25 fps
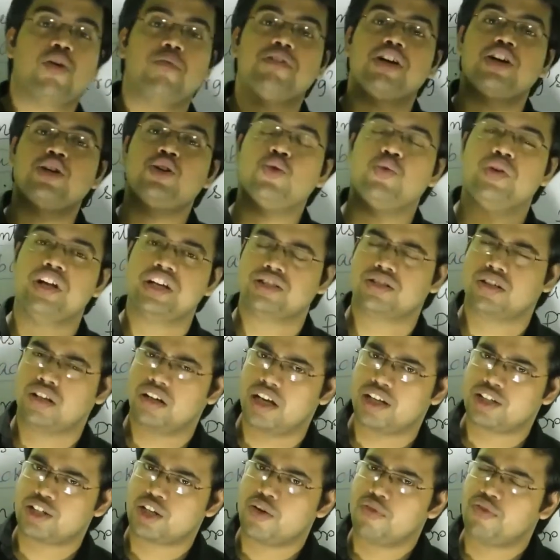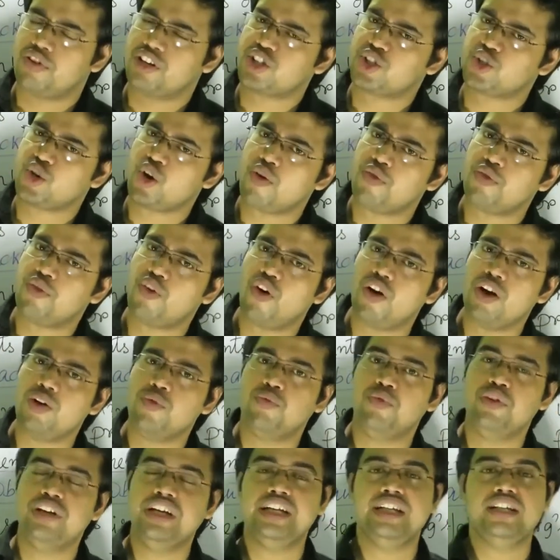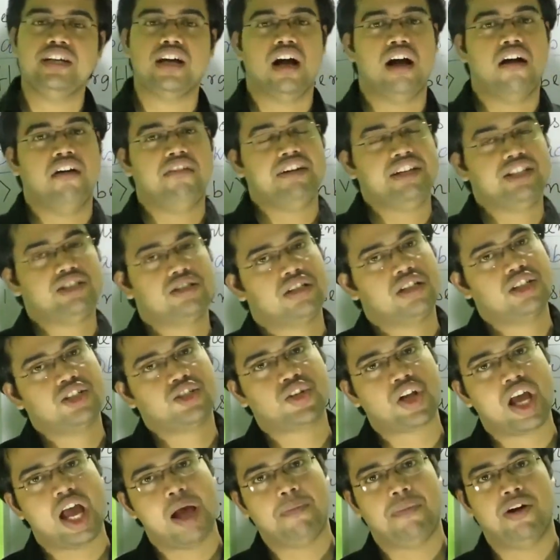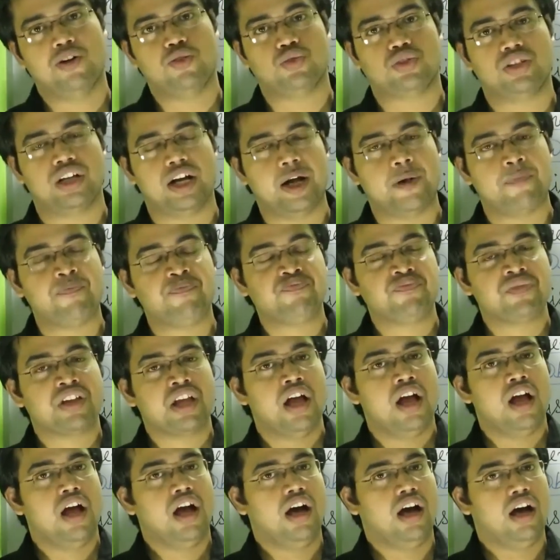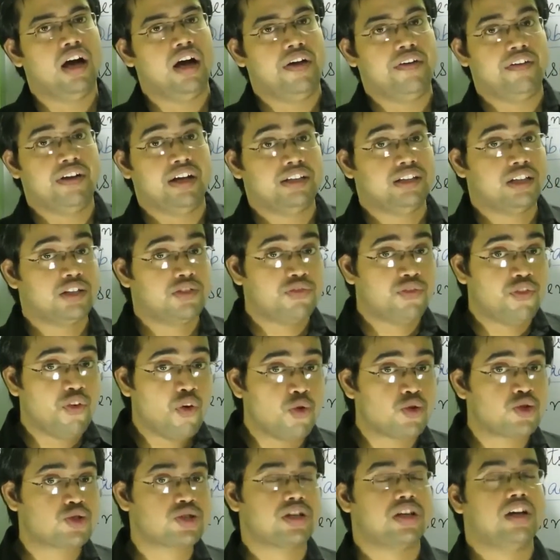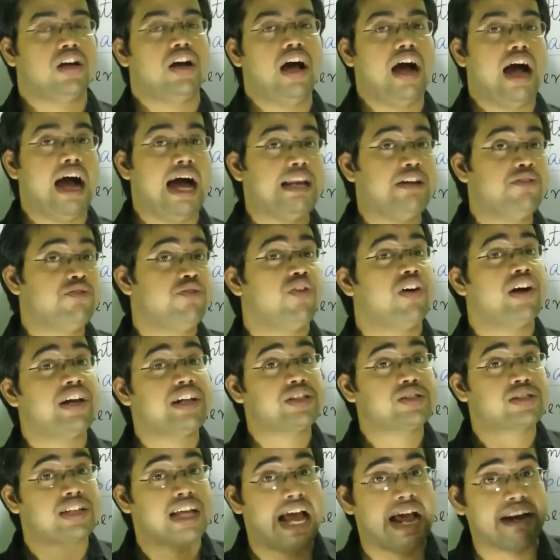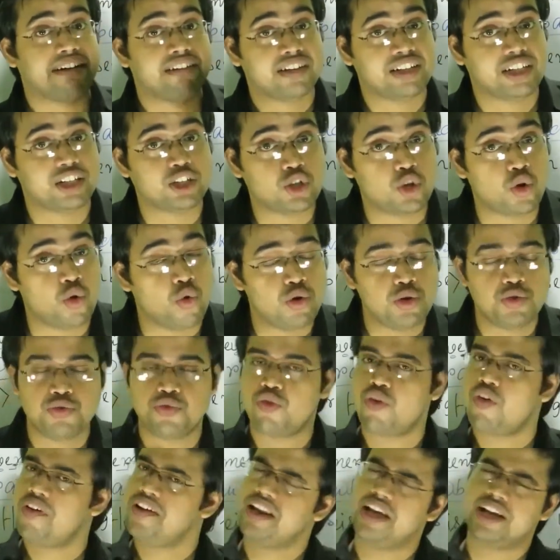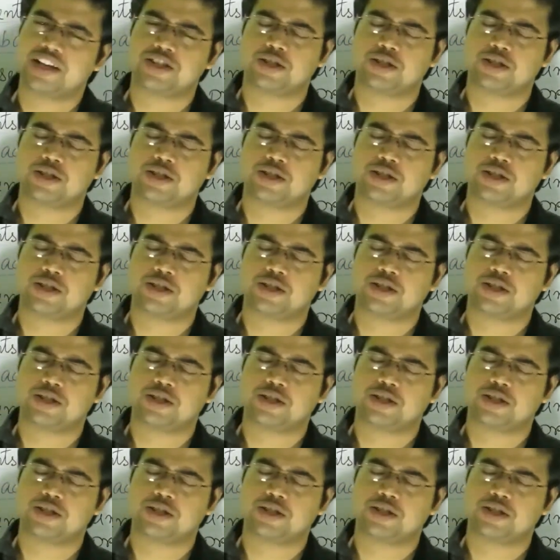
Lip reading: from the today's class? First of all, we discussed about the Rutherford's alpha scattering gold foil